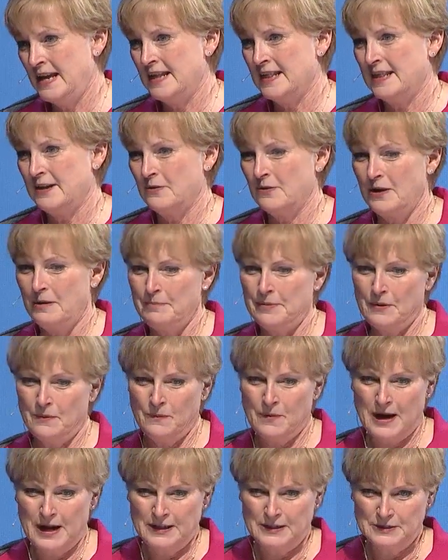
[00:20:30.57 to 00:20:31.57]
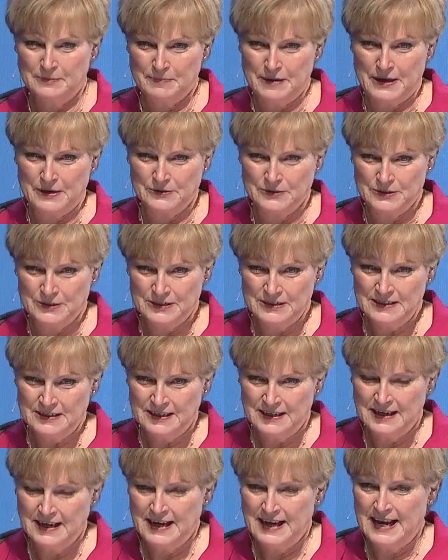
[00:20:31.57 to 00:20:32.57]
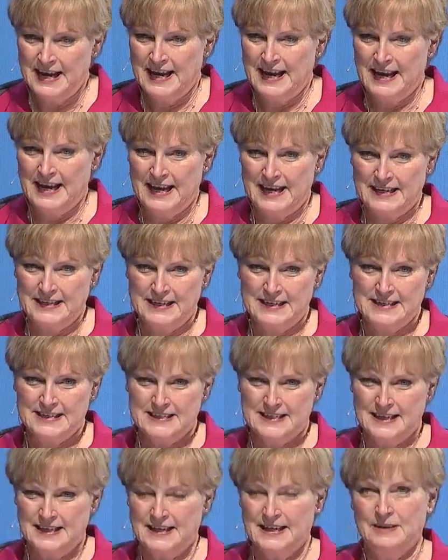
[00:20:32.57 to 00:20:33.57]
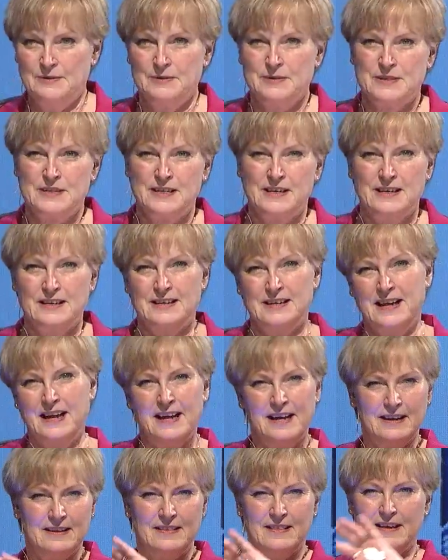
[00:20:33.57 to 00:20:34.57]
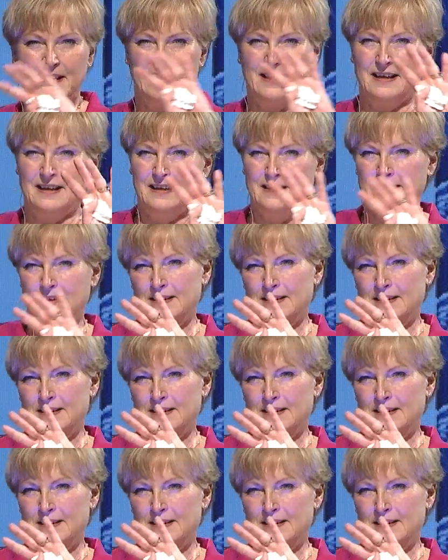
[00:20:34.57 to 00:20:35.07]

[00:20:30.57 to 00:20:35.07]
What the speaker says: They were up at Wild Mountain, and he said he was in kind of the